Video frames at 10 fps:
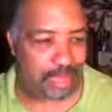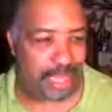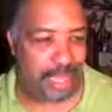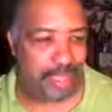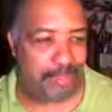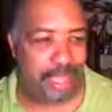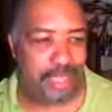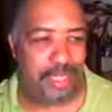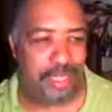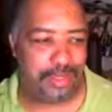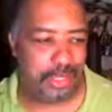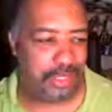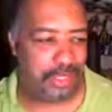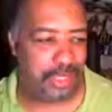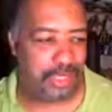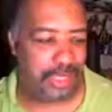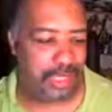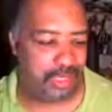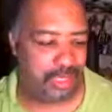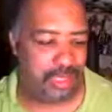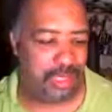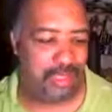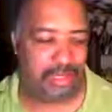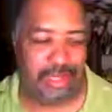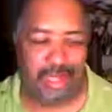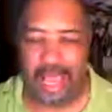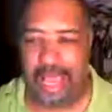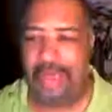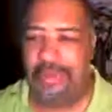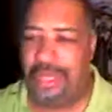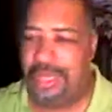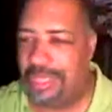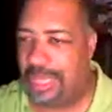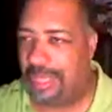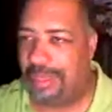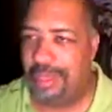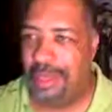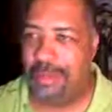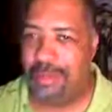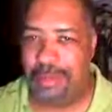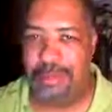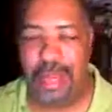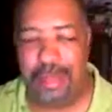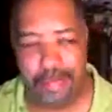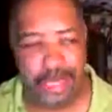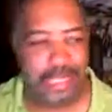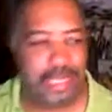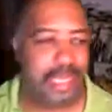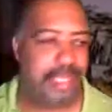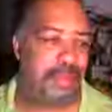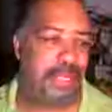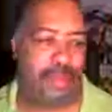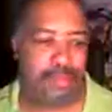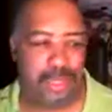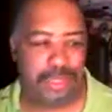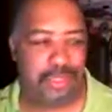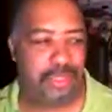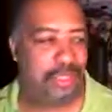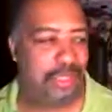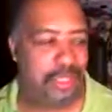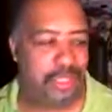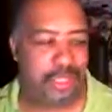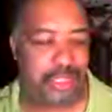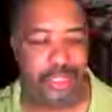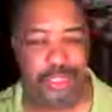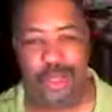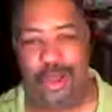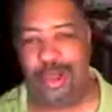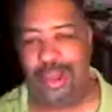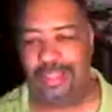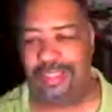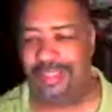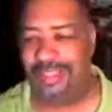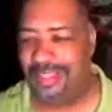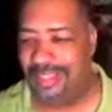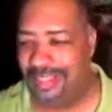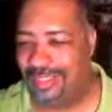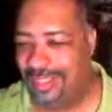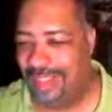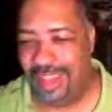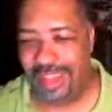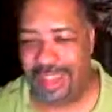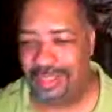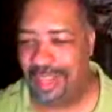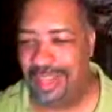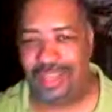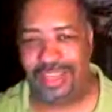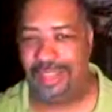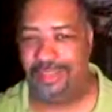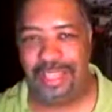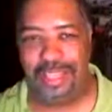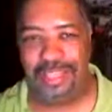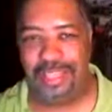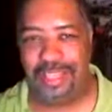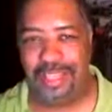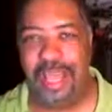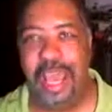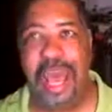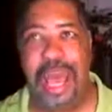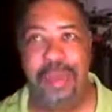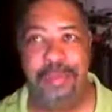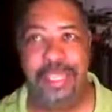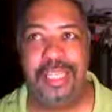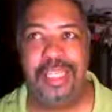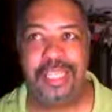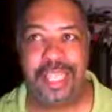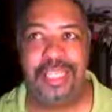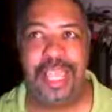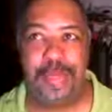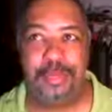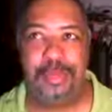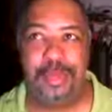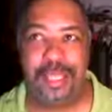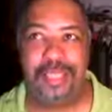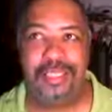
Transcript: and a beggar comes up to you and says, "Look, I'm gonna take my money and spend it on my children. You're just a dog. I'm not gonna give you." How many of us at that point